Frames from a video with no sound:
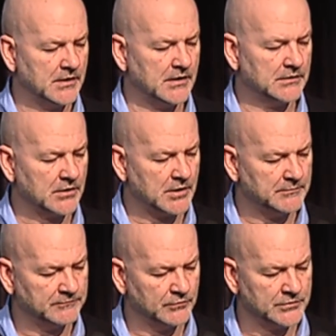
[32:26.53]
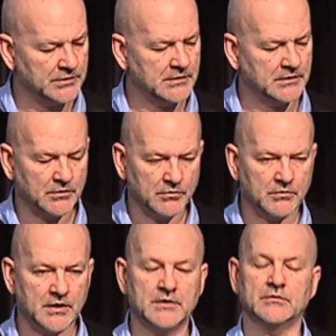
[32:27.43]
and the carbon-14 and
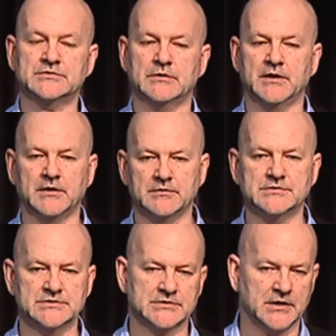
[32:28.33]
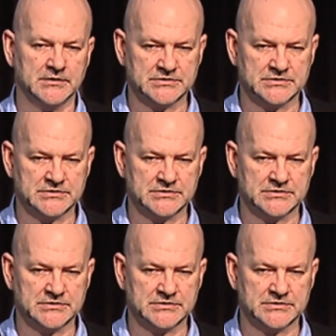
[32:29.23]
chloride also increases, i.e.